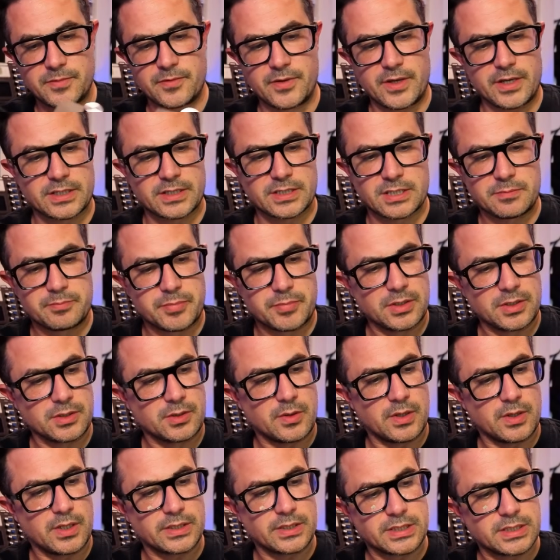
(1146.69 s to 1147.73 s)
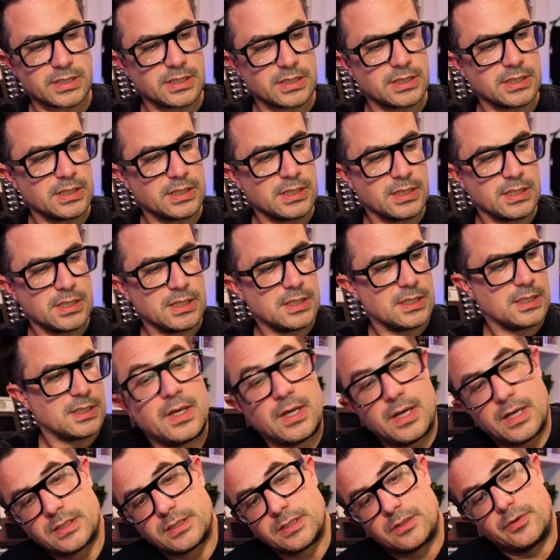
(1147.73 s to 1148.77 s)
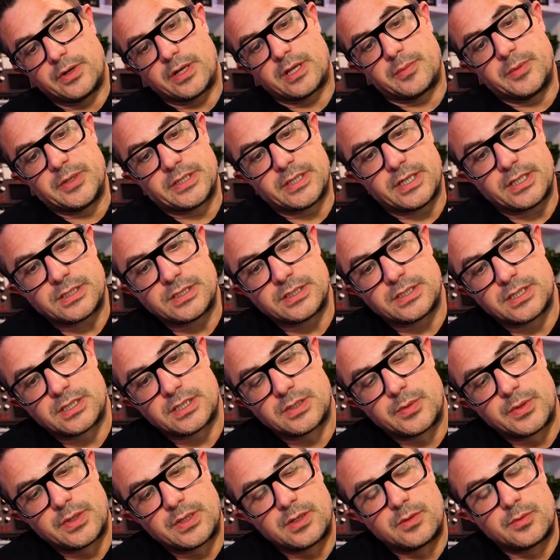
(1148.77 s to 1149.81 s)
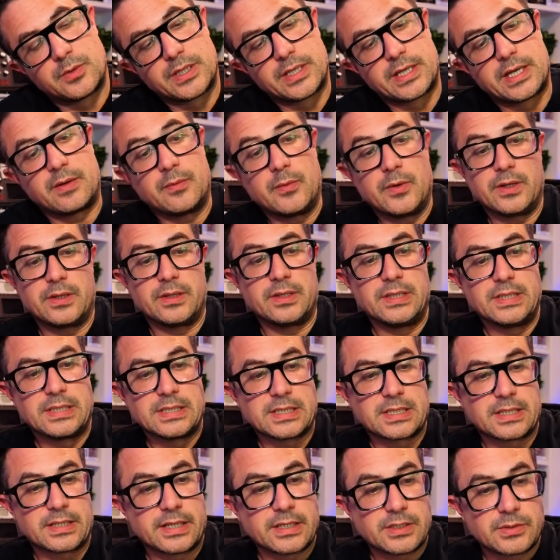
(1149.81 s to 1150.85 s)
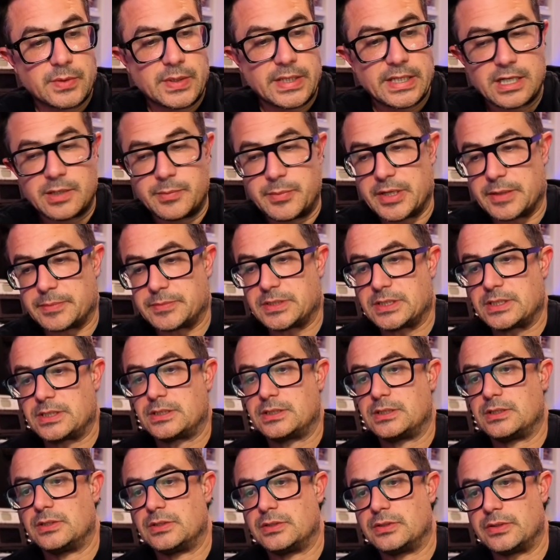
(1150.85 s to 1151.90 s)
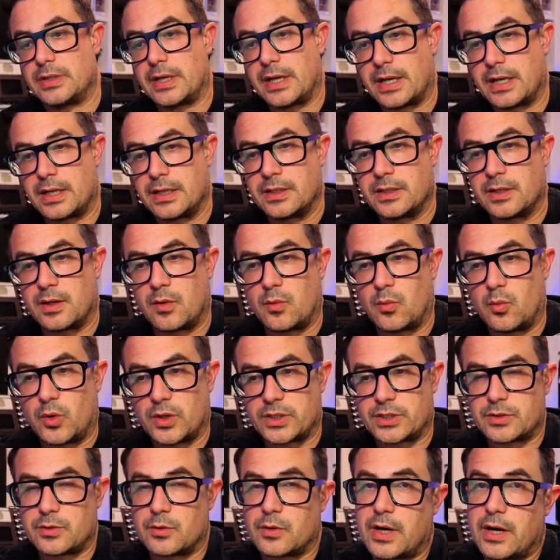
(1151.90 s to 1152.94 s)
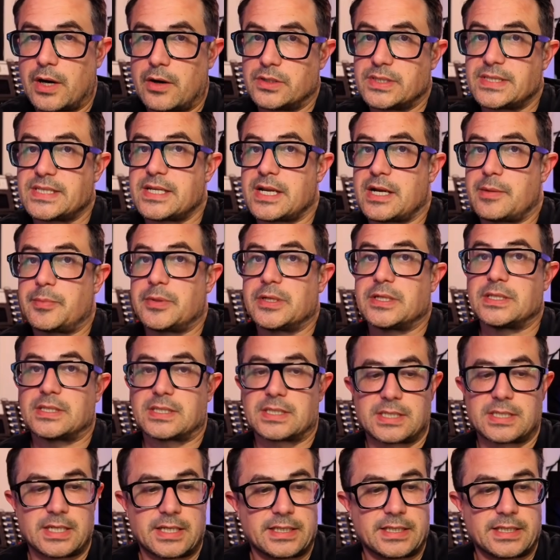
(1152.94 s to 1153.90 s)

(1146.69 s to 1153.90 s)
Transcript: Excellent build quality. As to recommendations as to whether you want to get one of these, that's really going to be up to you and what your current setup is.